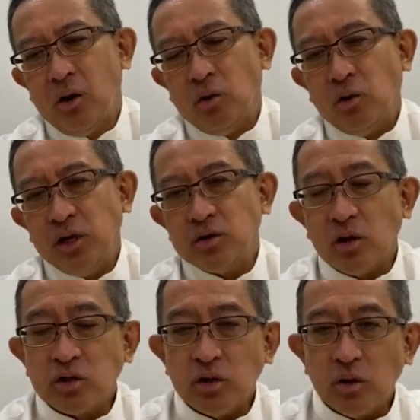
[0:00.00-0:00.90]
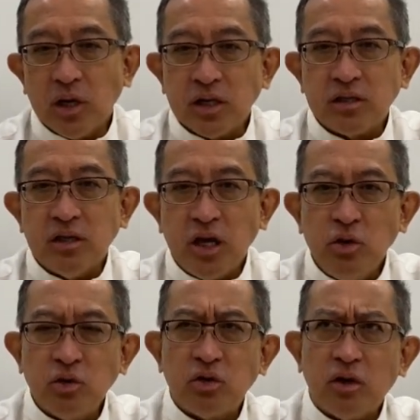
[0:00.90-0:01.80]
who is also known as the
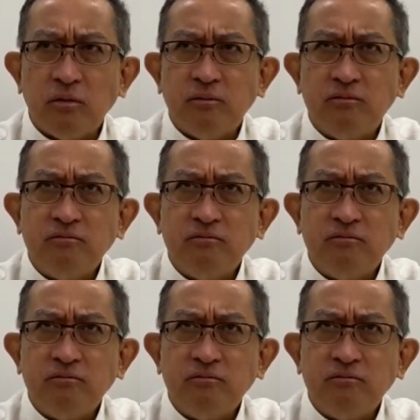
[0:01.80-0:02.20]
youth of